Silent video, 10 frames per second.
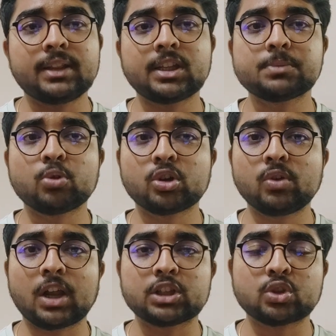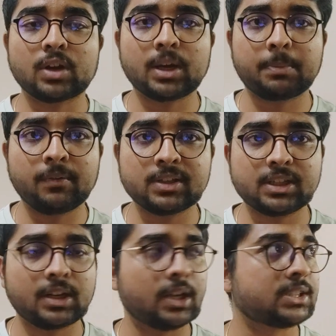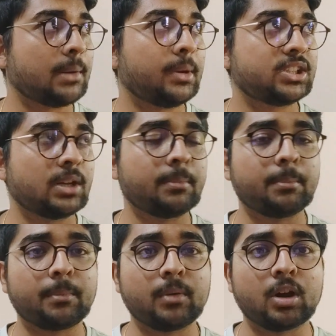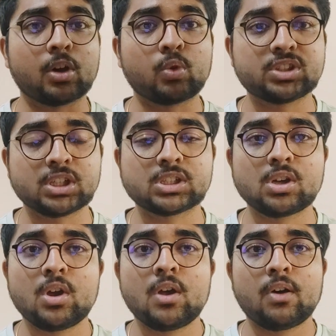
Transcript: In this book, you will also get previous year examination questions